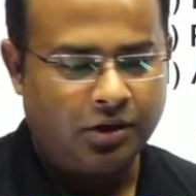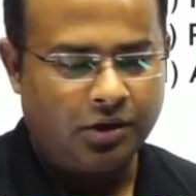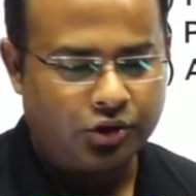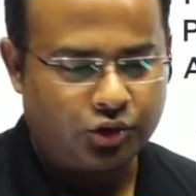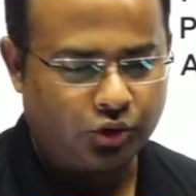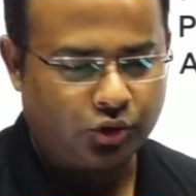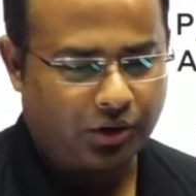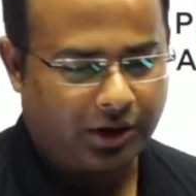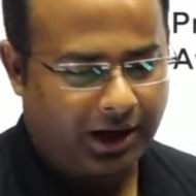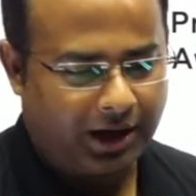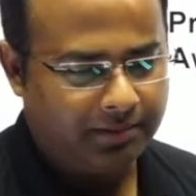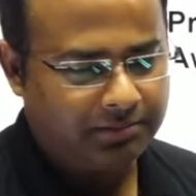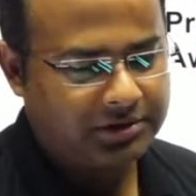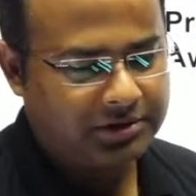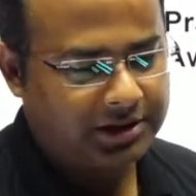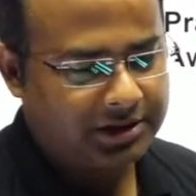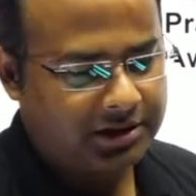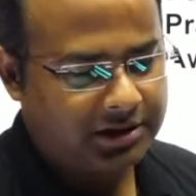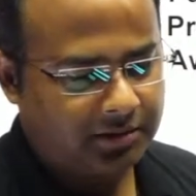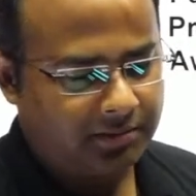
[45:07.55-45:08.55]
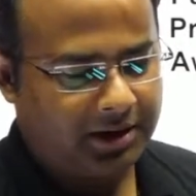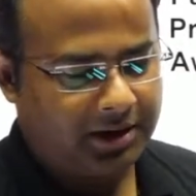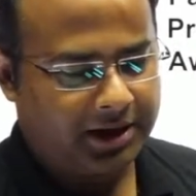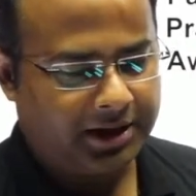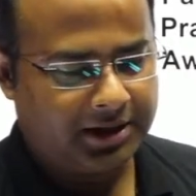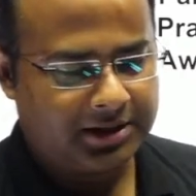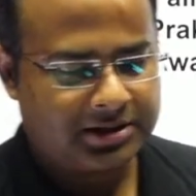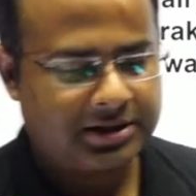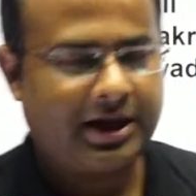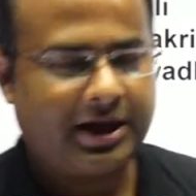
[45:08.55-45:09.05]
So
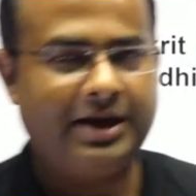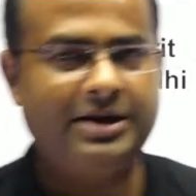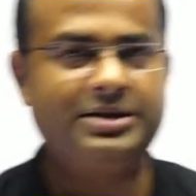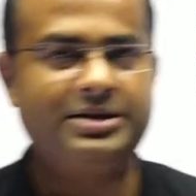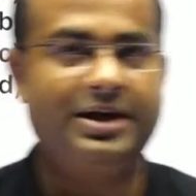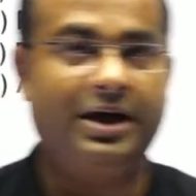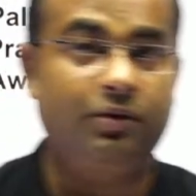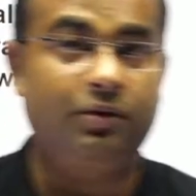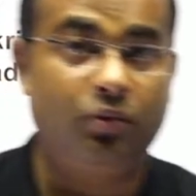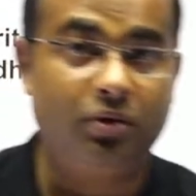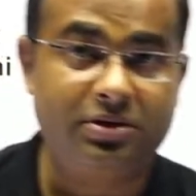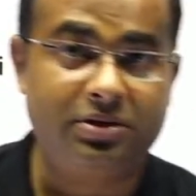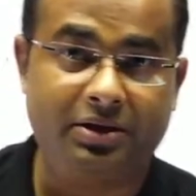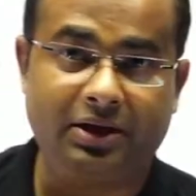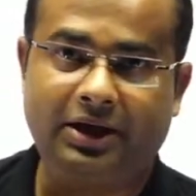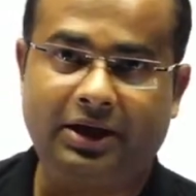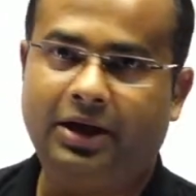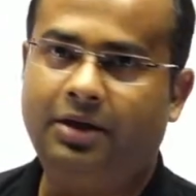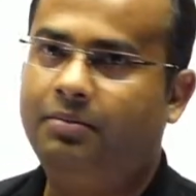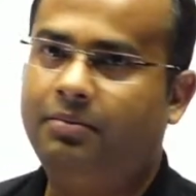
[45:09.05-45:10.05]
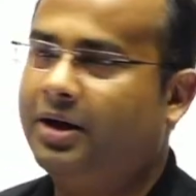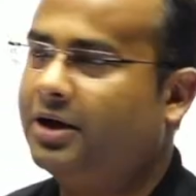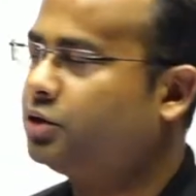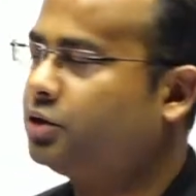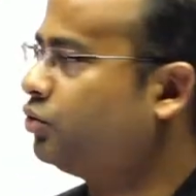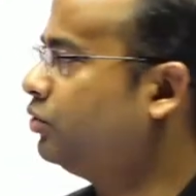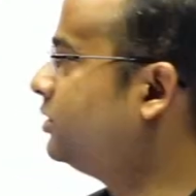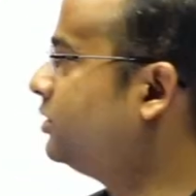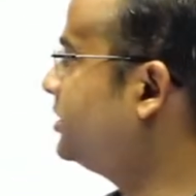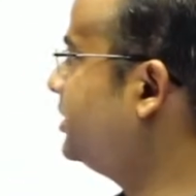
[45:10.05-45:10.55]
Ramcharitmanas, guys, that was written by
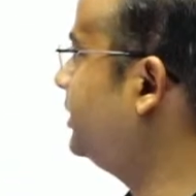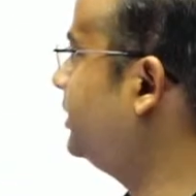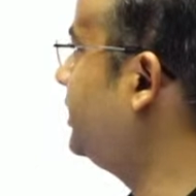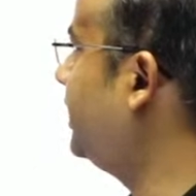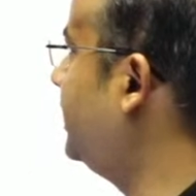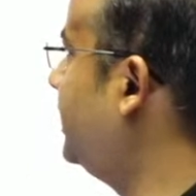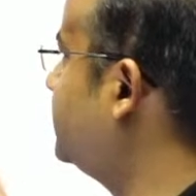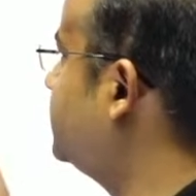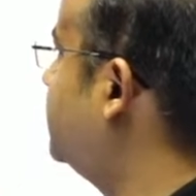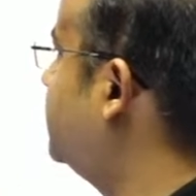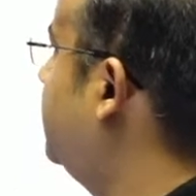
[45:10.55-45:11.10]
Tulsidas,